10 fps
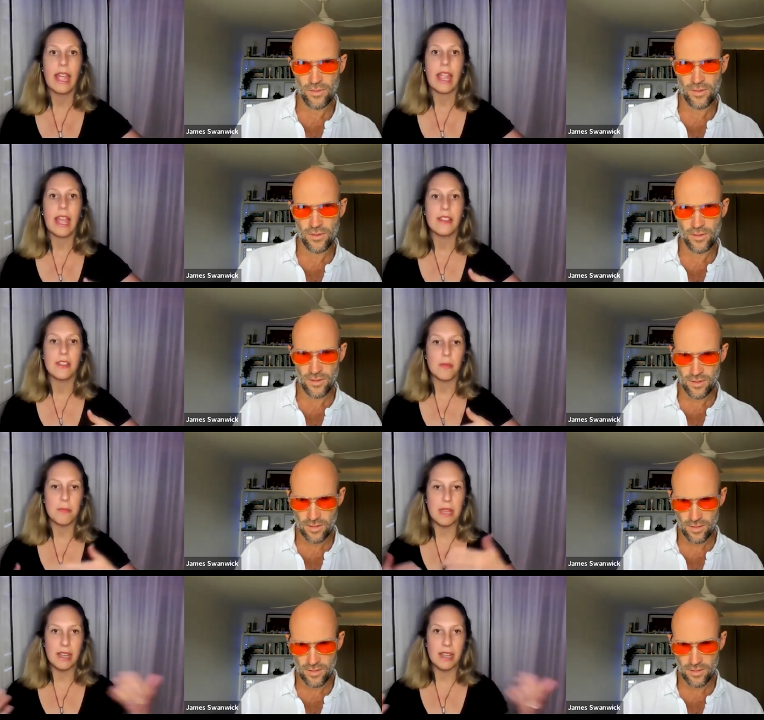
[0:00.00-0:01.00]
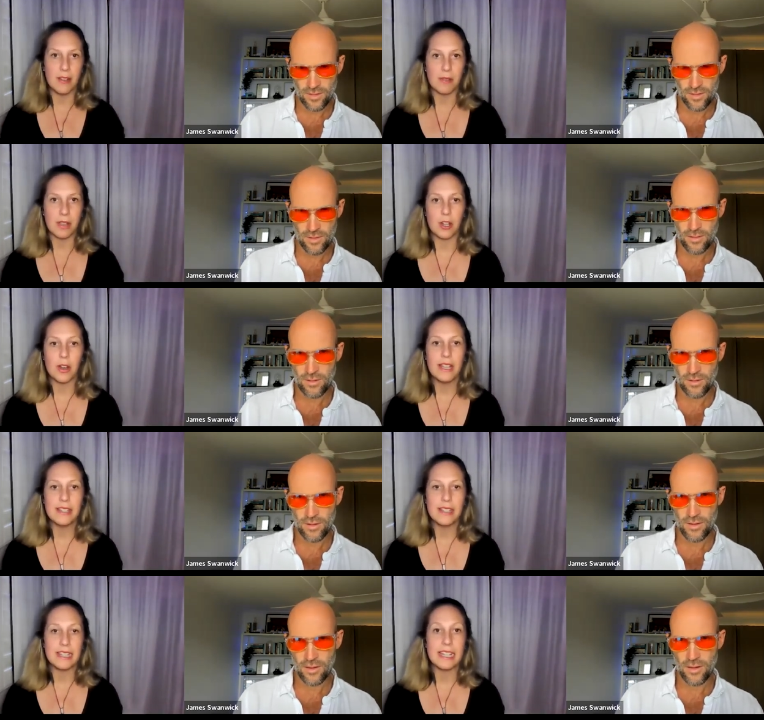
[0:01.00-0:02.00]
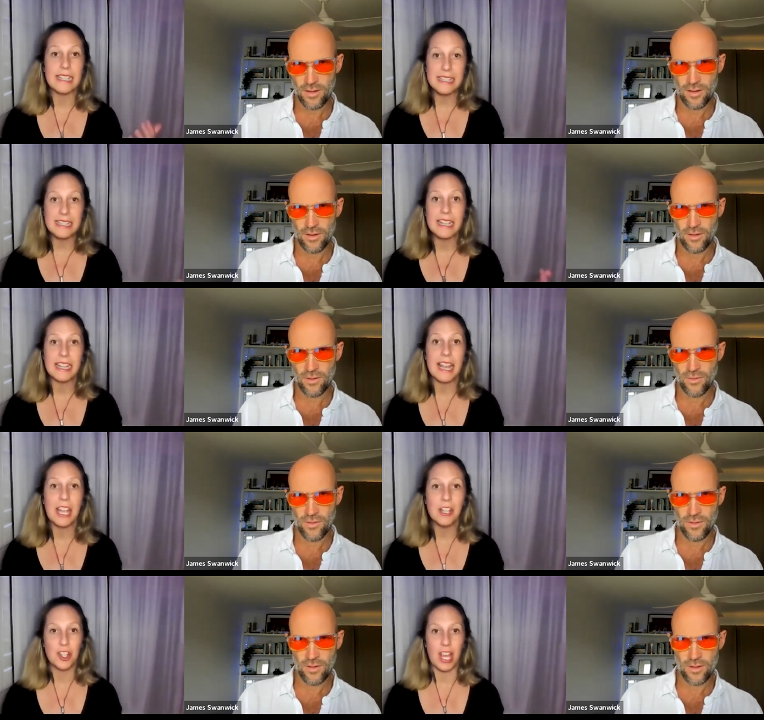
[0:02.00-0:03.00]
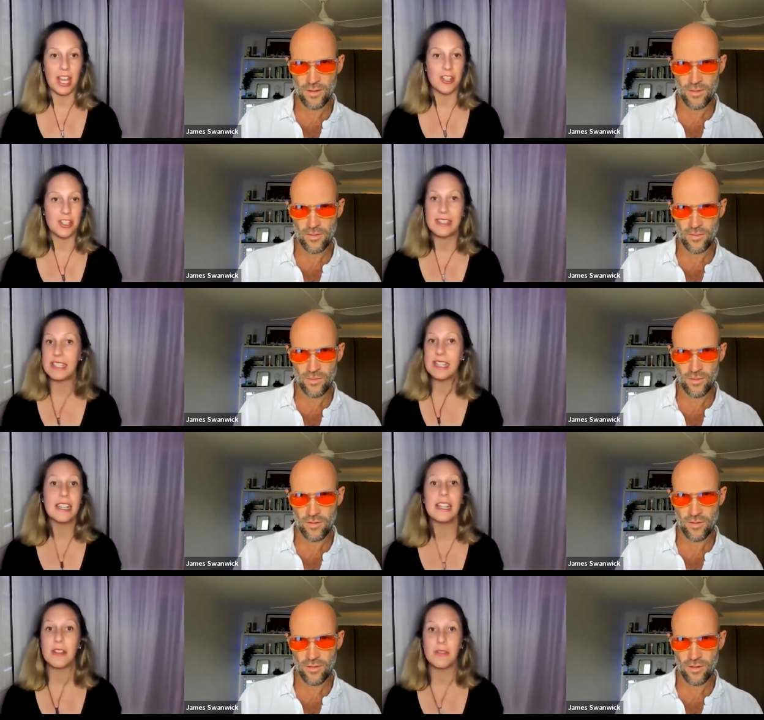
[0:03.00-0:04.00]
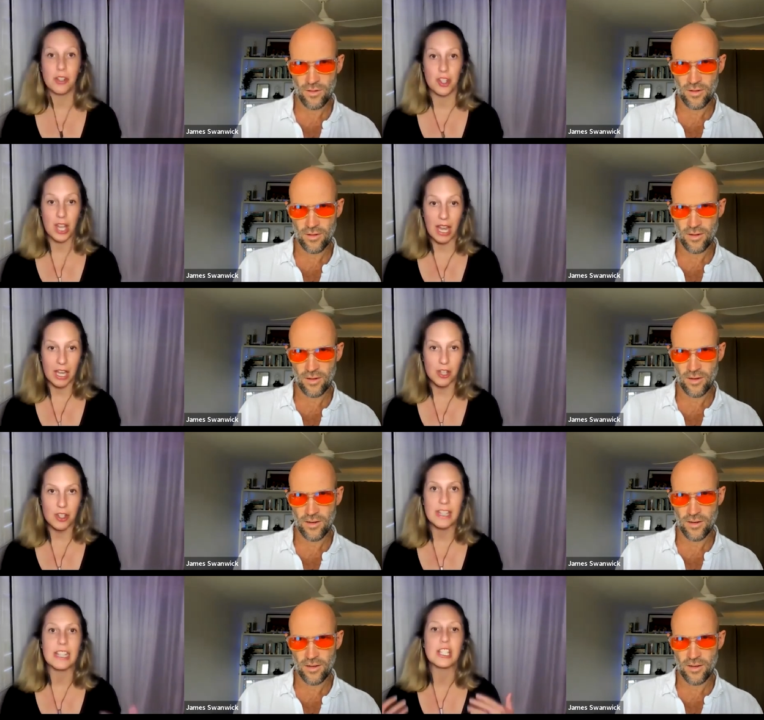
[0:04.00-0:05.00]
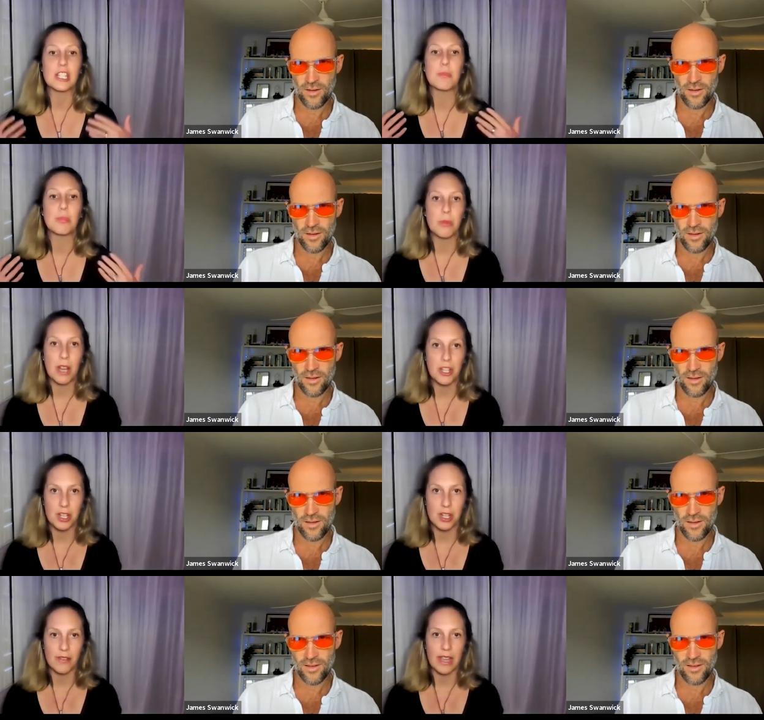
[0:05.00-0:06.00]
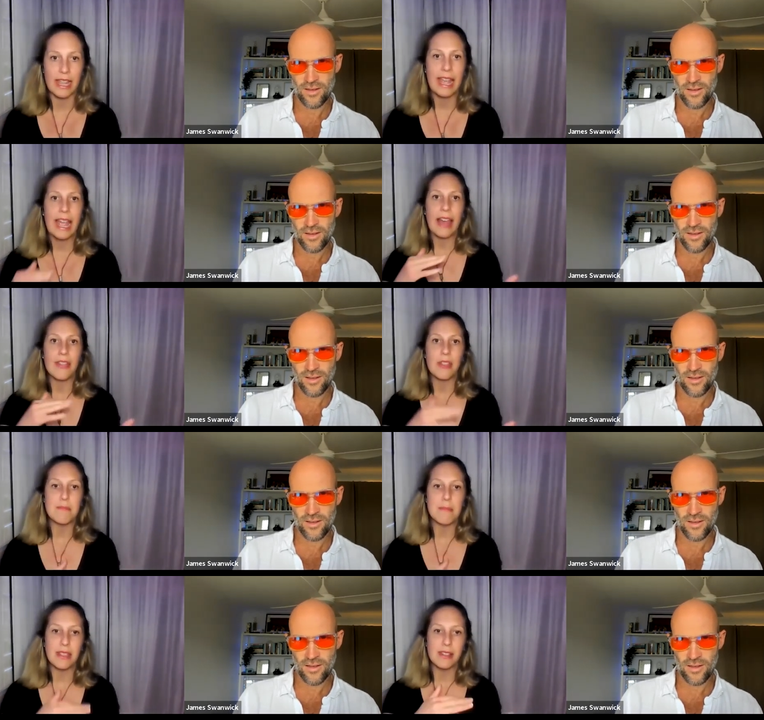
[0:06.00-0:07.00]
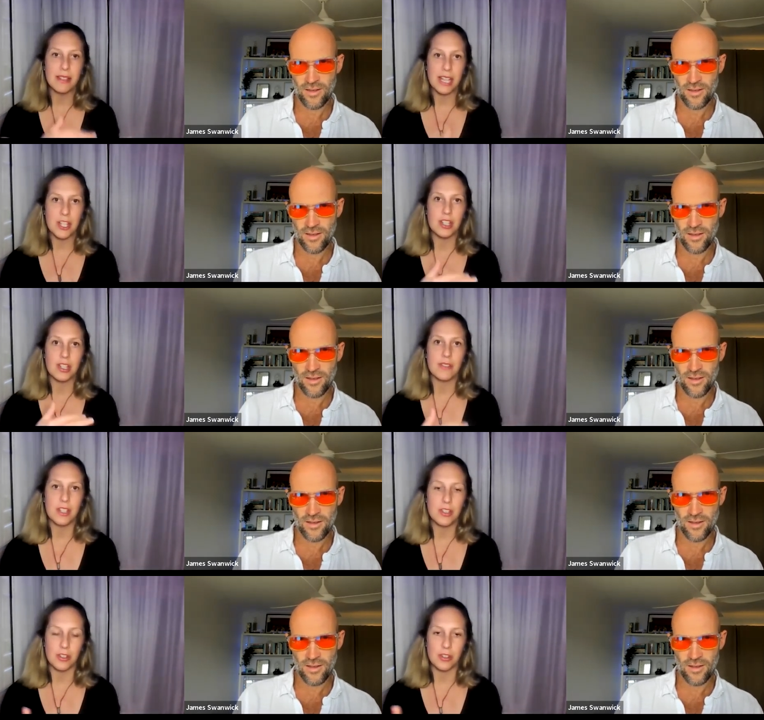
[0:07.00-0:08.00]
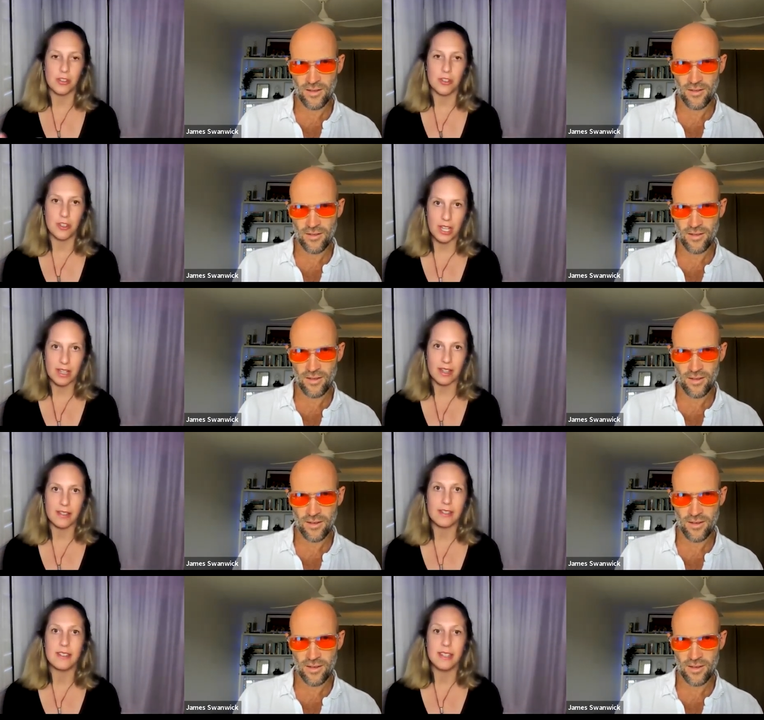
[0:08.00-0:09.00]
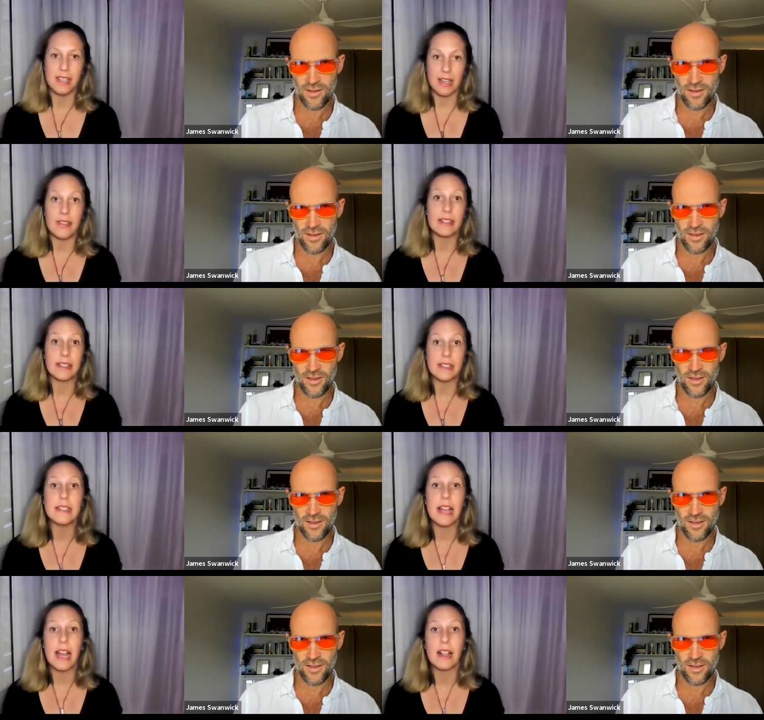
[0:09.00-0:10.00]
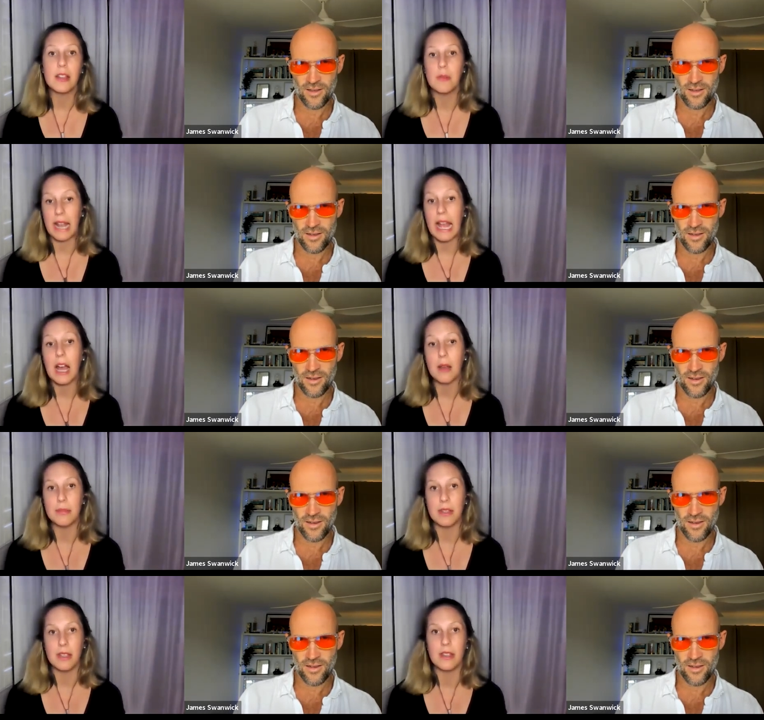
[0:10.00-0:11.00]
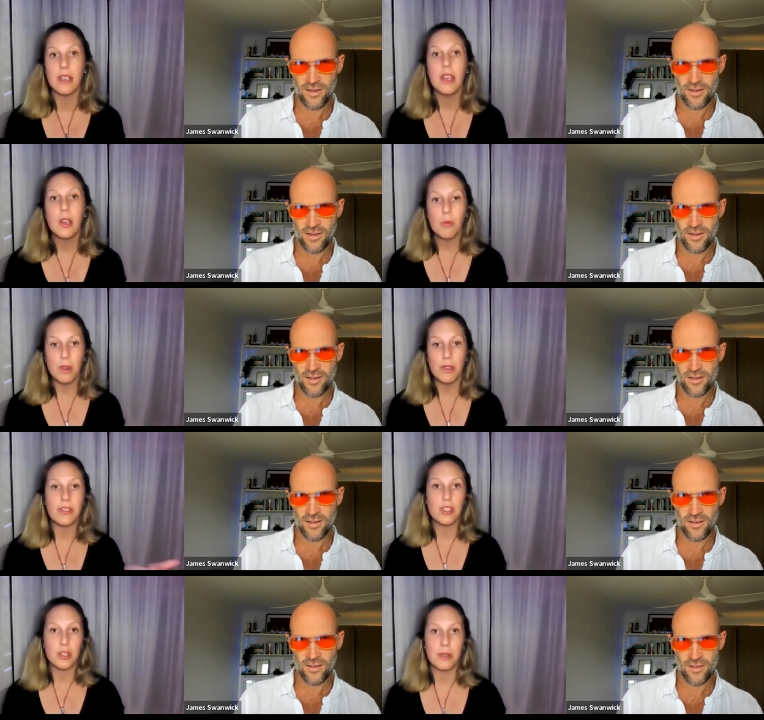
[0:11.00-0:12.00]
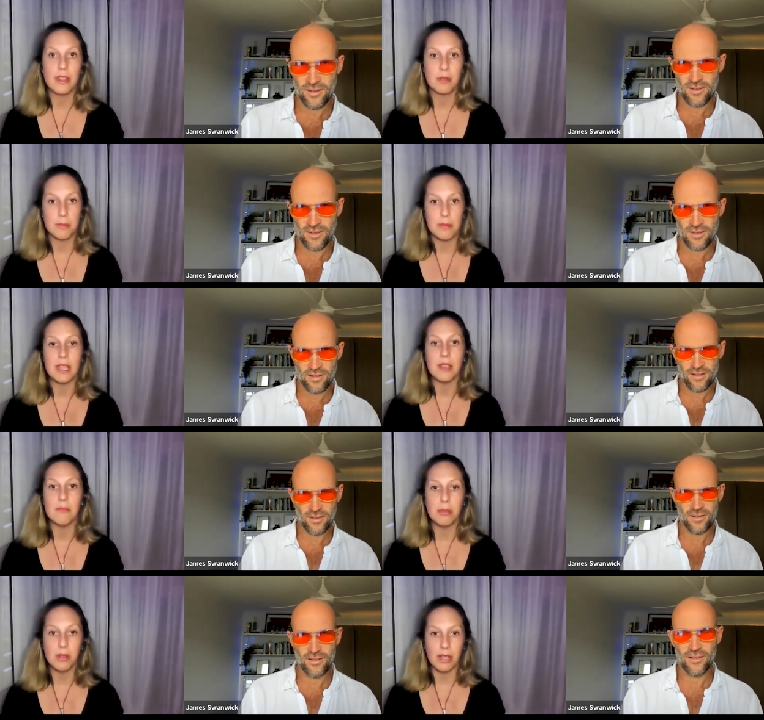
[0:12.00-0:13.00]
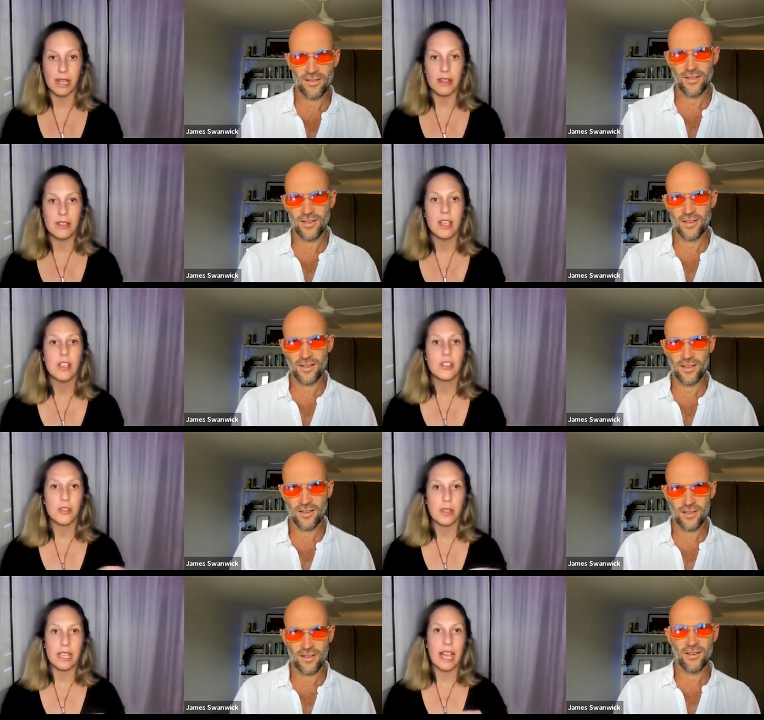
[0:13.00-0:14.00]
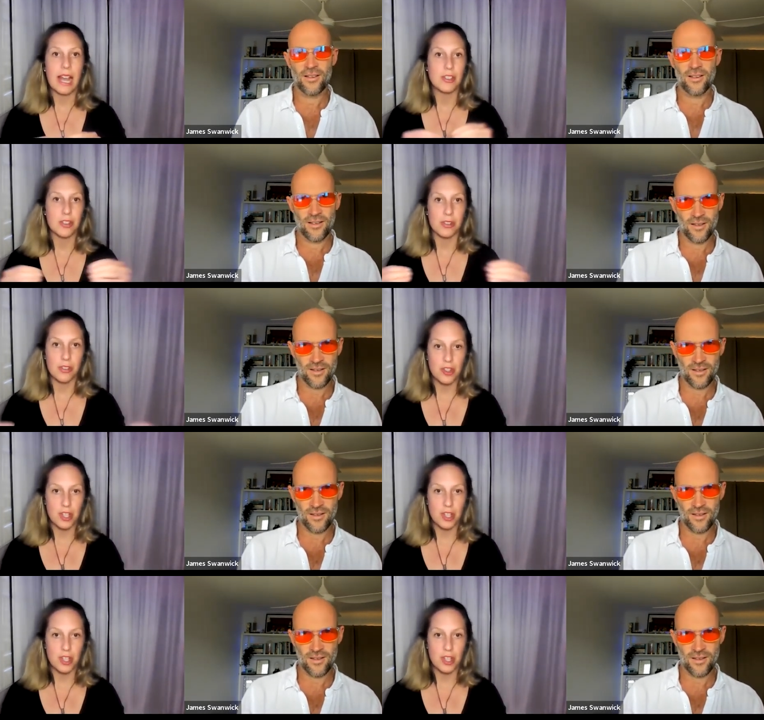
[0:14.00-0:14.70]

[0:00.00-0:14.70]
Speaker 1: And the media went crazy and said, his D N A changed. His D N A never changed. The expression of it and the methylation of these certain genes did. And that's exactly what happened with the twin that was being bullied. So he had certain